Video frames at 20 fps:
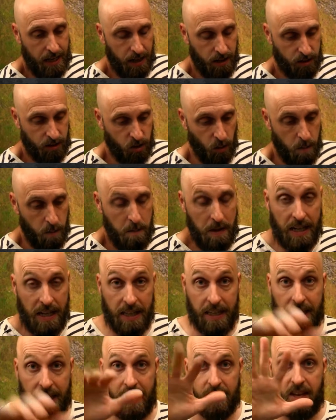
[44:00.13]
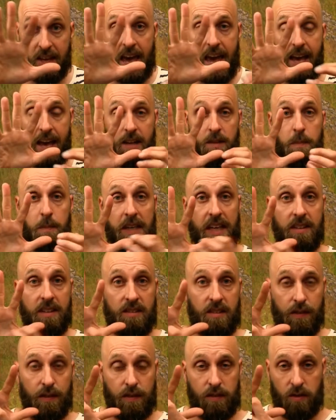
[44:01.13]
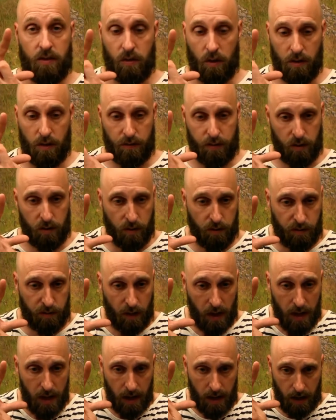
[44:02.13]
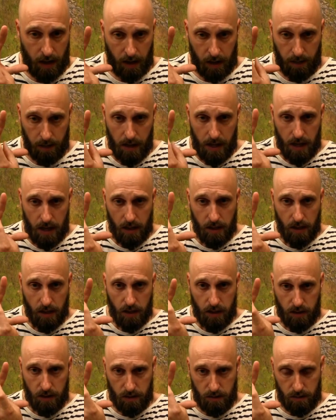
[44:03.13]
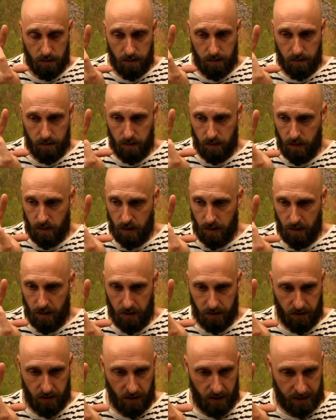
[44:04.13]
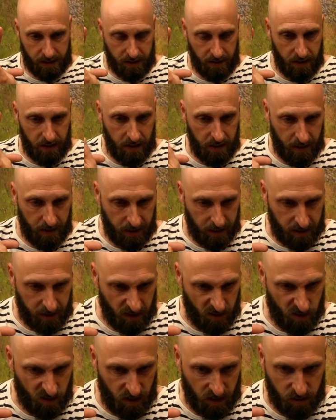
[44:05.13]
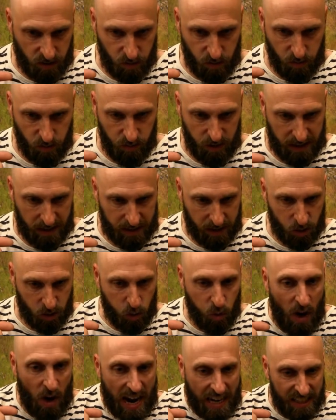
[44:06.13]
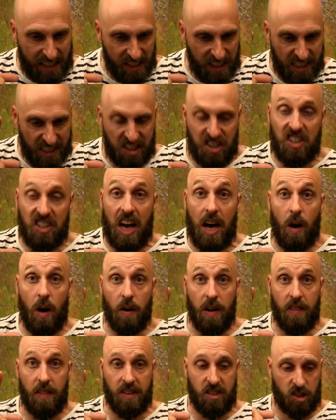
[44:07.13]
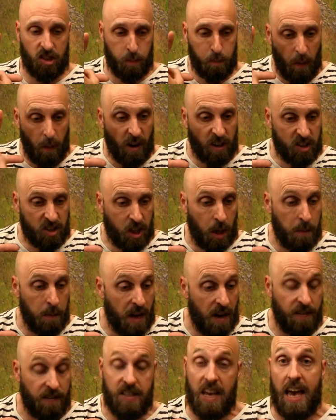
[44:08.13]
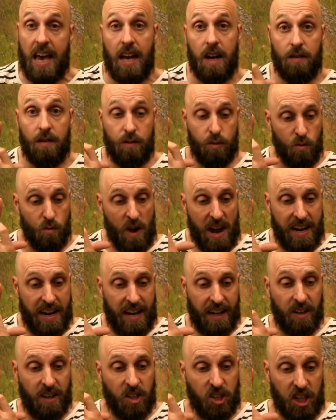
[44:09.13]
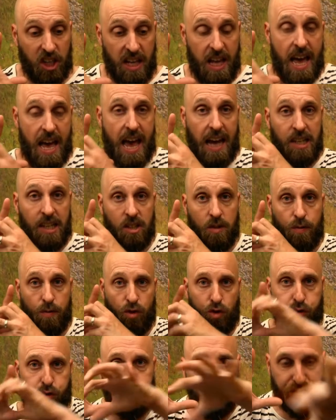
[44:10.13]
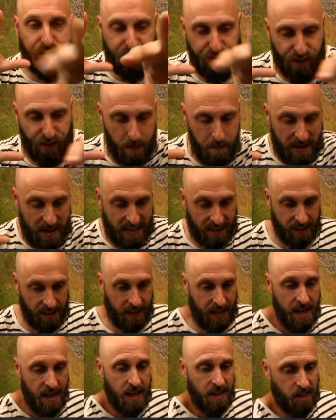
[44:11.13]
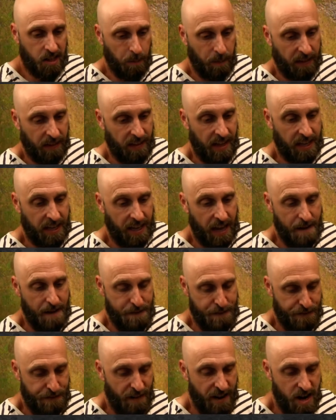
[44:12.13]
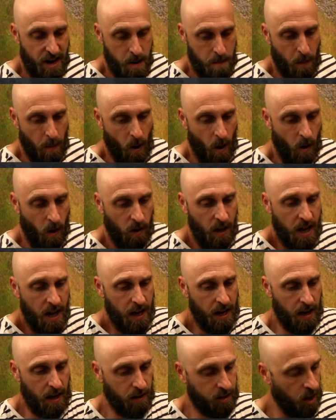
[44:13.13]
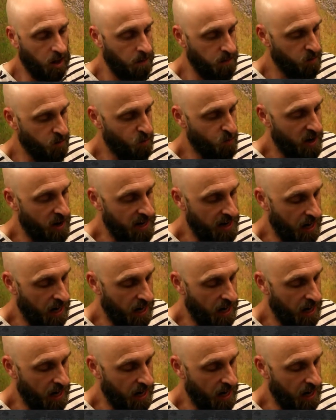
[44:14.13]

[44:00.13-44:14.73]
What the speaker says: So immediately his hand begins to sort of there's like this like crackling sound and the sparks coming off his hand of red energy, and just immediately something like a fireball comes right